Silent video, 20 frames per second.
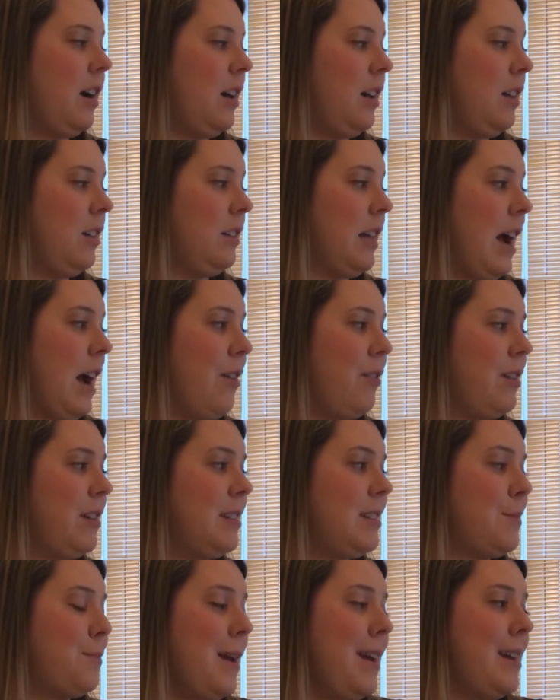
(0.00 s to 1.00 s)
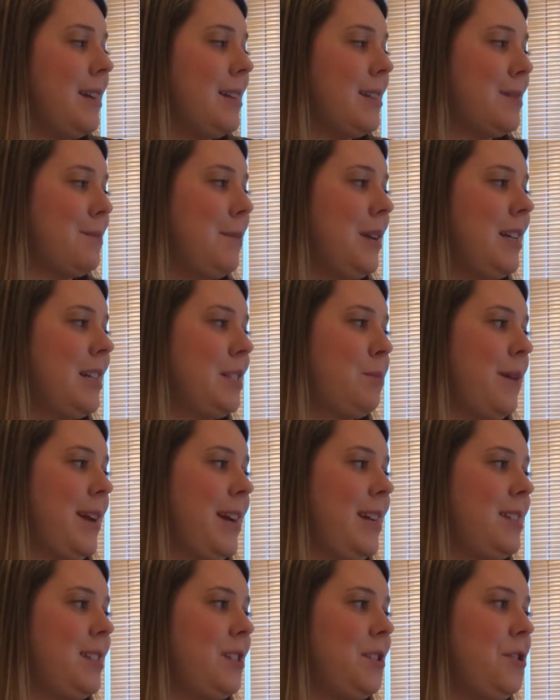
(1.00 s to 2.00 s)
Allowing space. Make
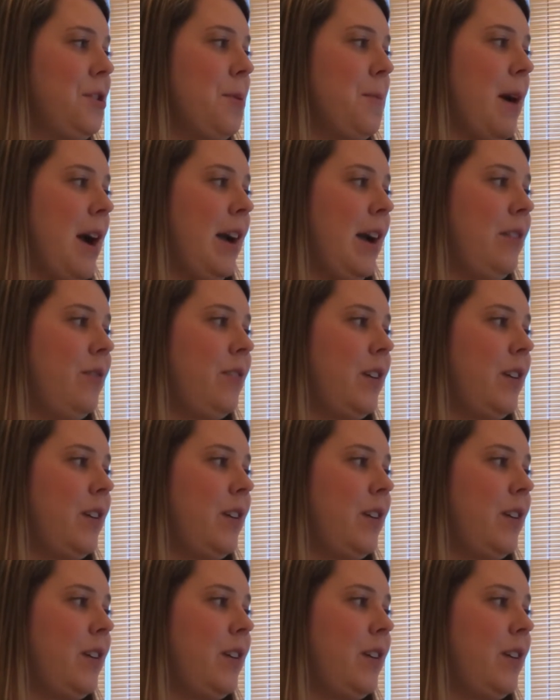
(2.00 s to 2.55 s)
space in your mind